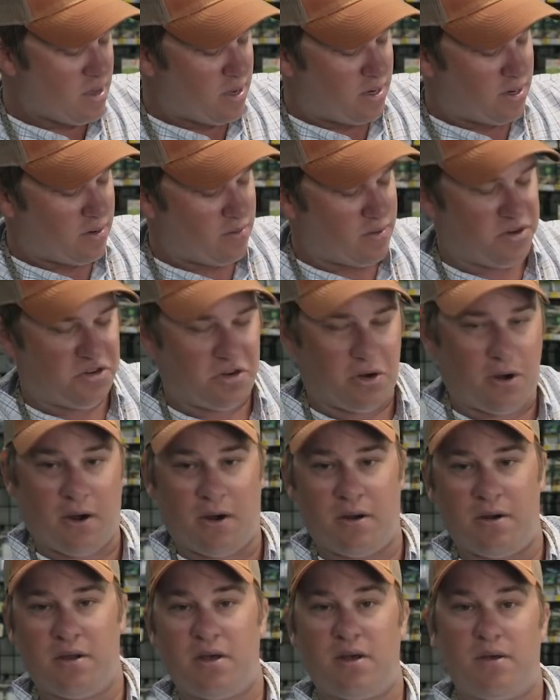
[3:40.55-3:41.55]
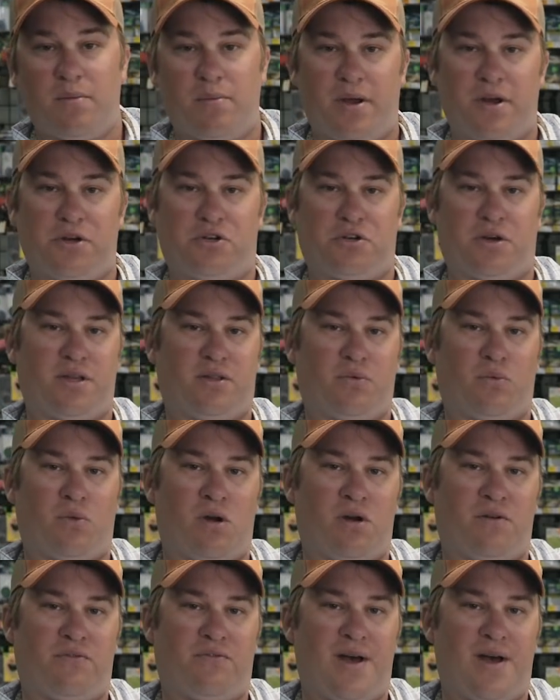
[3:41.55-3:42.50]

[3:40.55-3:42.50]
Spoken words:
and in return, penetrate the water